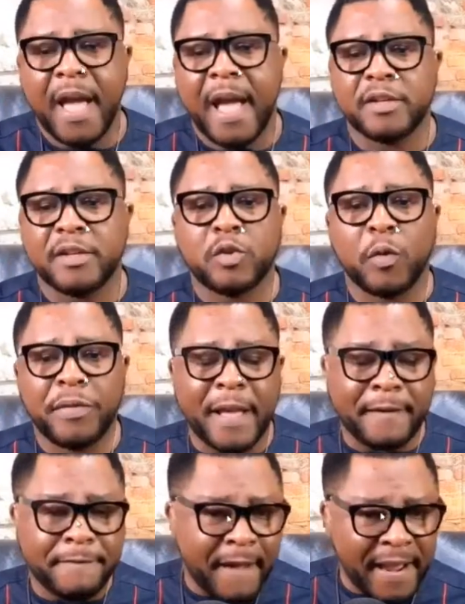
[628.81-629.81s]
And so they
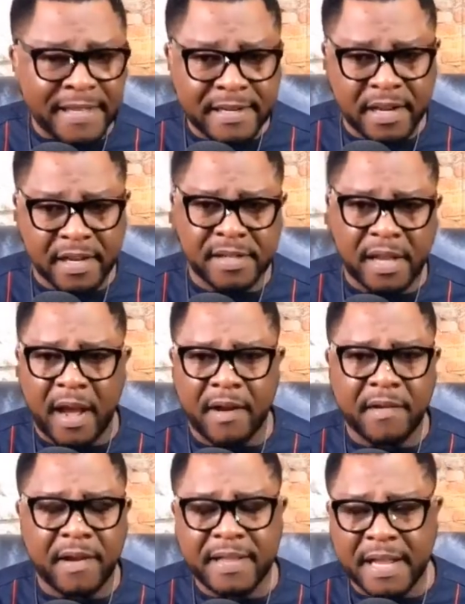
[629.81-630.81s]
are fighting the
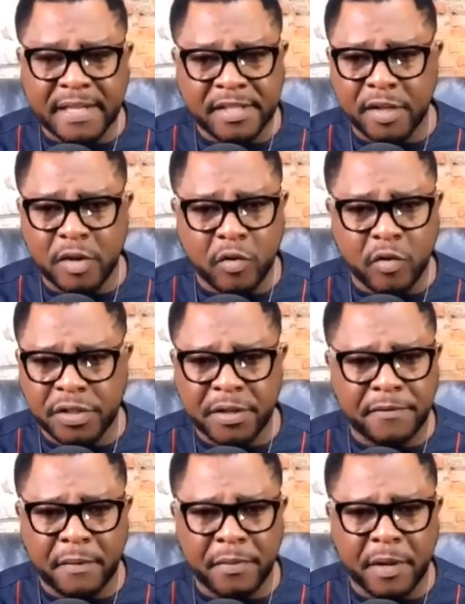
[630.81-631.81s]
Sahara that is encroaching
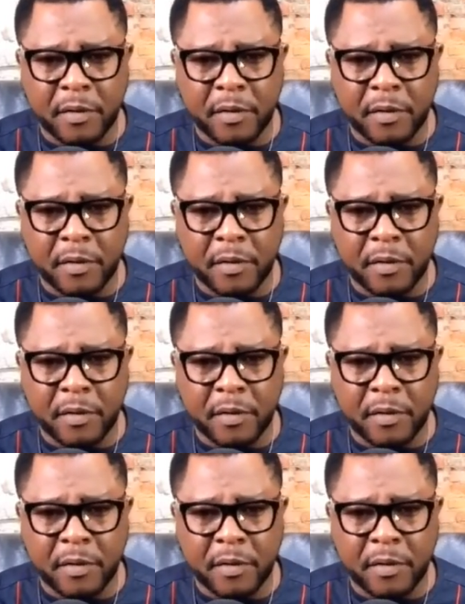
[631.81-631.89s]
from the